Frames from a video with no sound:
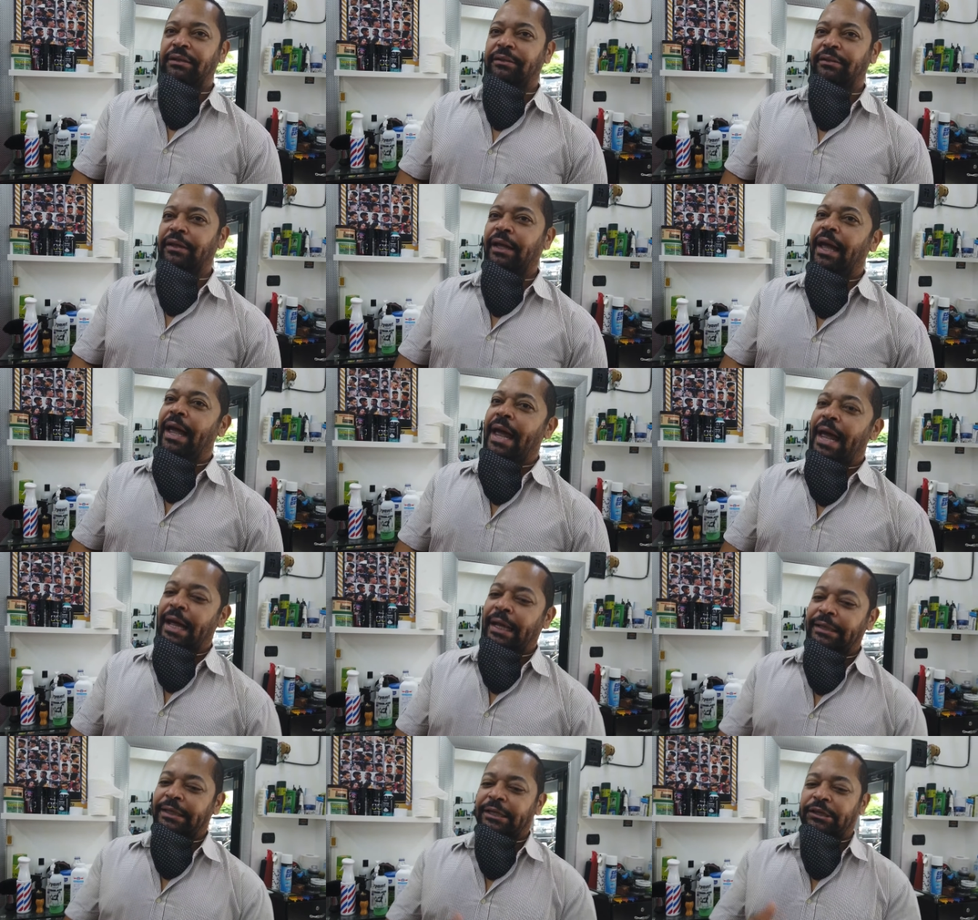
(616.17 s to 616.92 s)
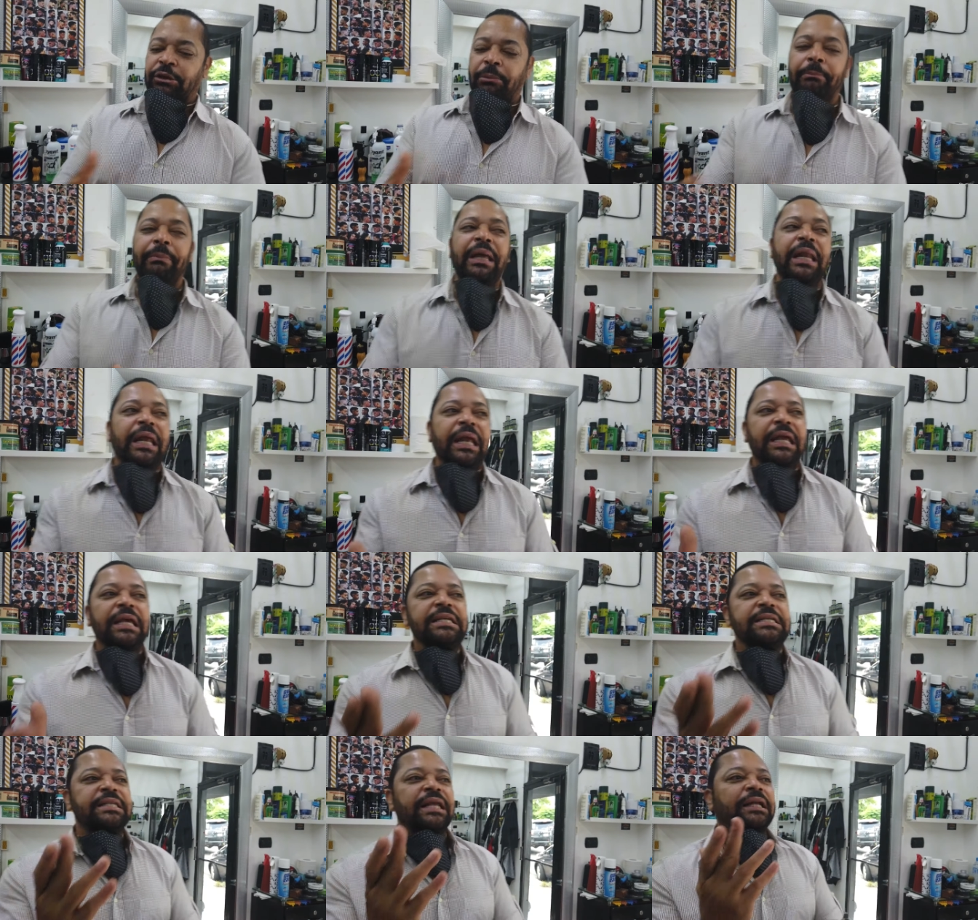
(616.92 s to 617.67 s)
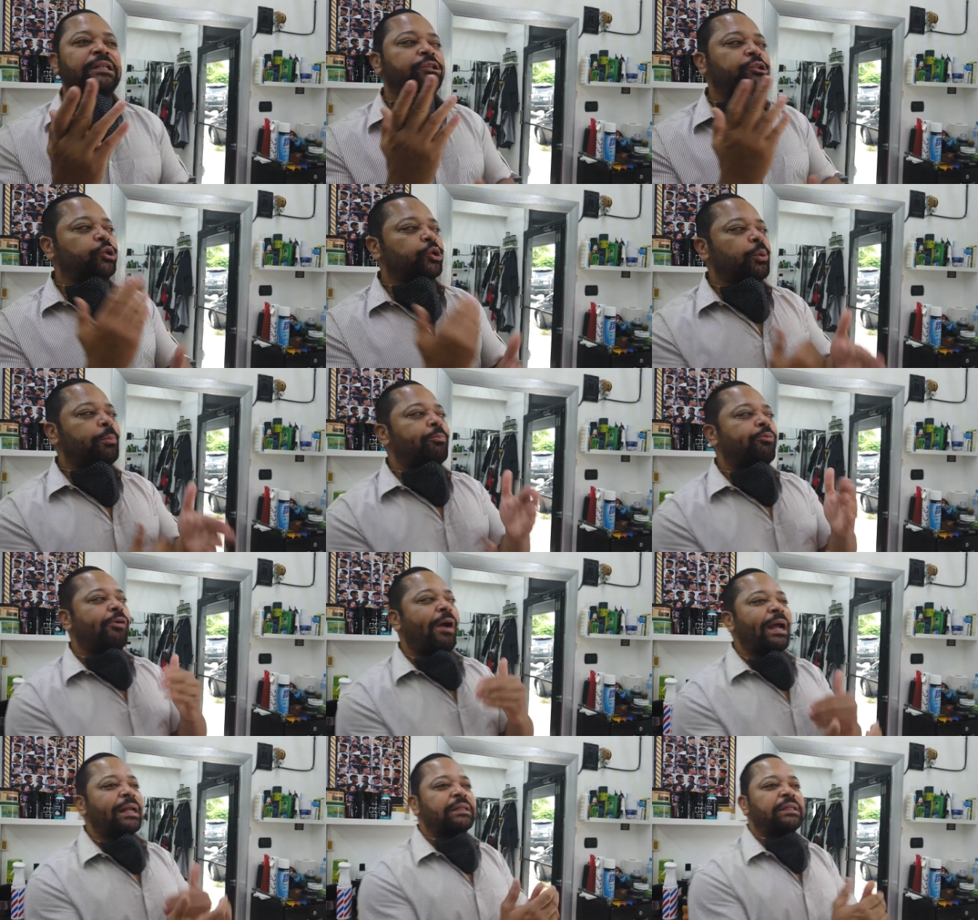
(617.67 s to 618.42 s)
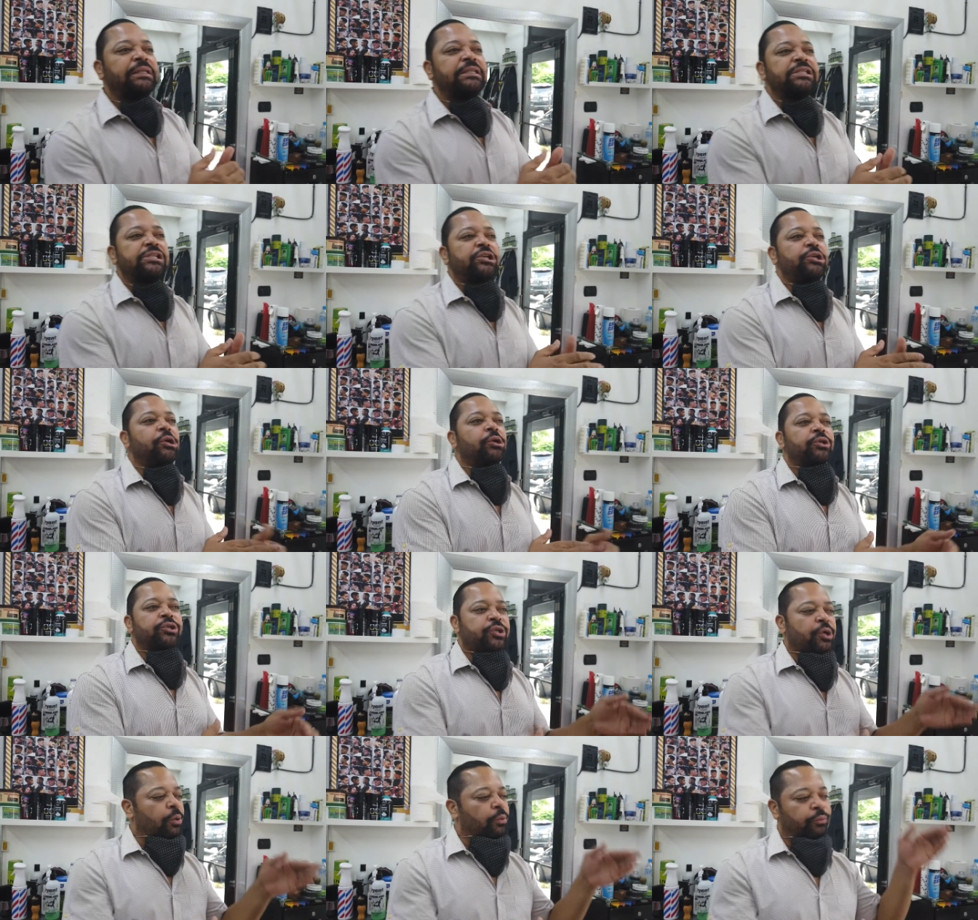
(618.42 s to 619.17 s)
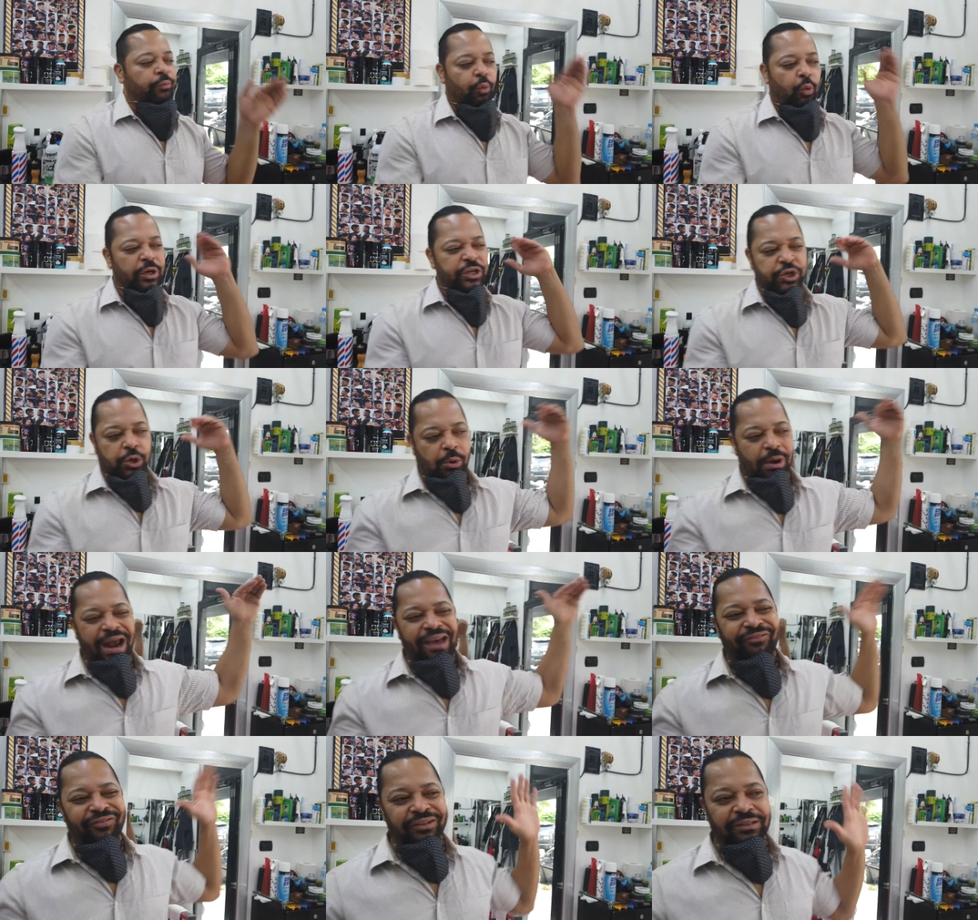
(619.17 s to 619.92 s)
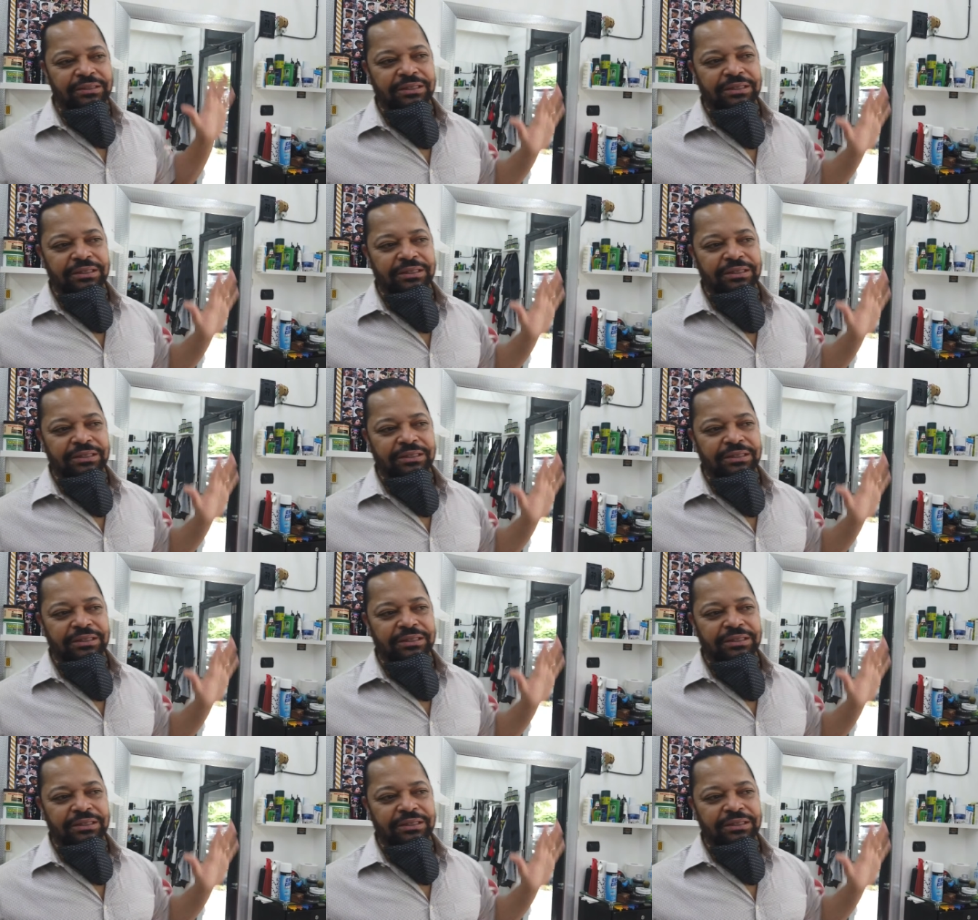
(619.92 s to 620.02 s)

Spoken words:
And the Dominicans that do practice, you know, some witchcraft.